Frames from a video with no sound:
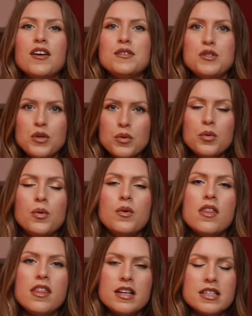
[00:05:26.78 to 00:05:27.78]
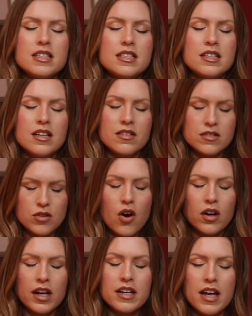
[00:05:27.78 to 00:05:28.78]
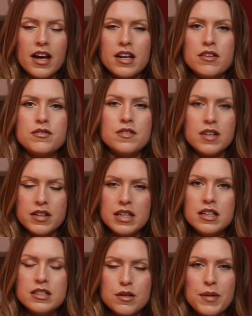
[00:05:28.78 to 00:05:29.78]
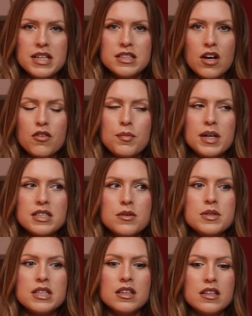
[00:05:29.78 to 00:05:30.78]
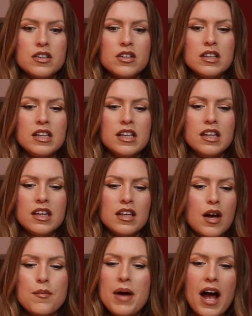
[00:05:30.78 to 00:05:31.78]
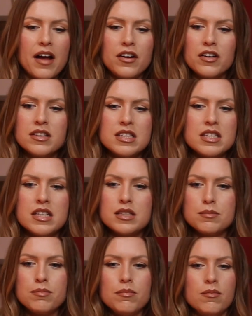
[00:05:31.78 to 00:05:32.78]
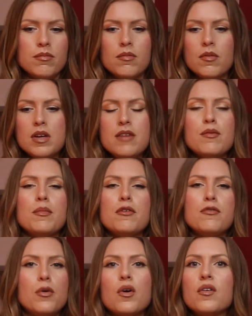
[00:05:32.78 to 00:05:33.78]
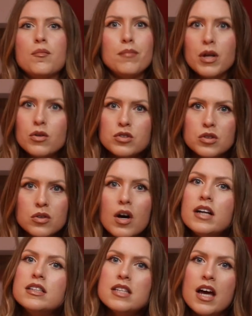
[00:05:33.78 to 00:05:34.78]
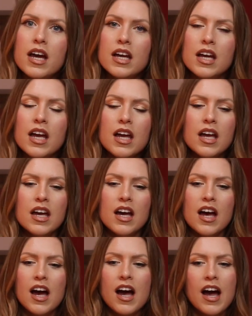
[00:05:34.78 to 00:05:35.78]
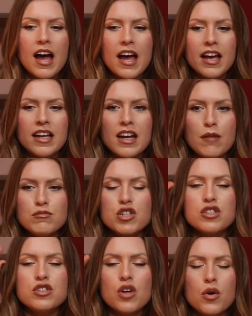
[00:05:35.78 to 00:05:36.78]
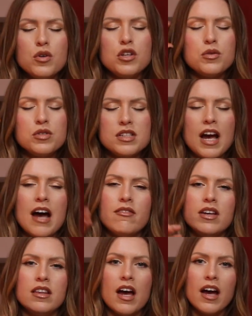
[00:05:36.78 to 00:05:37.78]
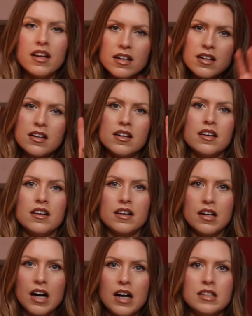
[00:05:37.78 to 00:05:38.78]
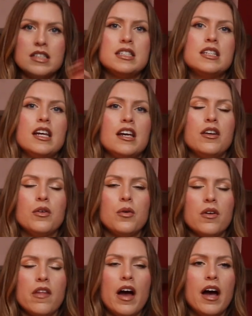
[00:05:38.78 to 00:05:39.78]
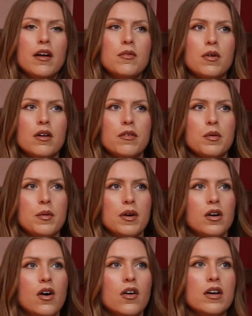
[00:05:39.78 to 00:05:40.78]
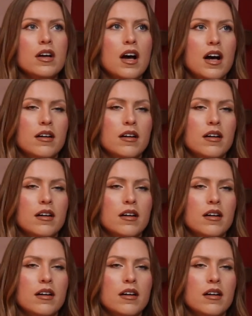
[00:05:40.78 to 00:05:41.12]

to this talking negatively to myself, because it was literally a pattern since even before middle school, I'd say. And I'm just so used to having that constant, or that, whatever we want to call it,